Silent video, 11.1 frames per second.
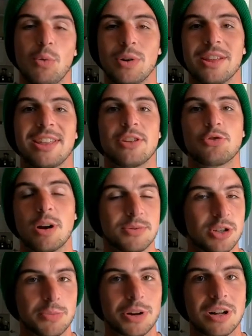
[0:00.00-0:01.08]
will get that drop
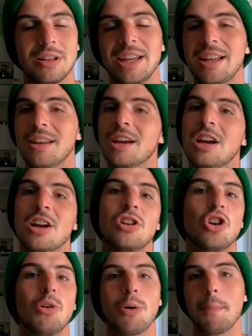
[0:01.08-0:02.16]
super clean.
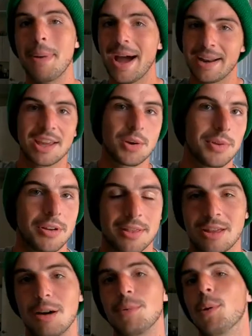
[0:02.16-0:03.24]
No more batting it with your
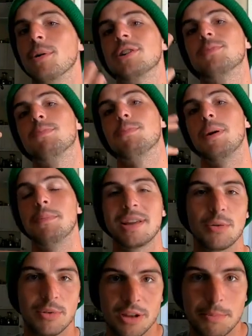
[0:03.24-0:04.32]
thumb, no more bumping
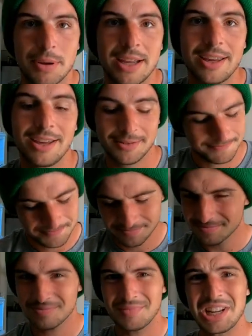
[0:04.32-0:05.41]
it with your pinky.
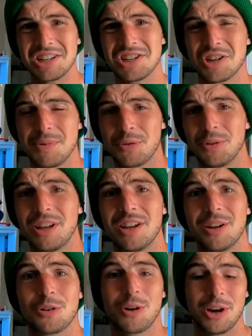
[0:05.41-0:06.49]
It should be a really good,
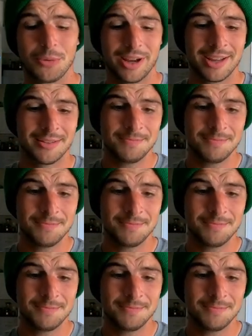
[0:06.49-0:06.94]
great way.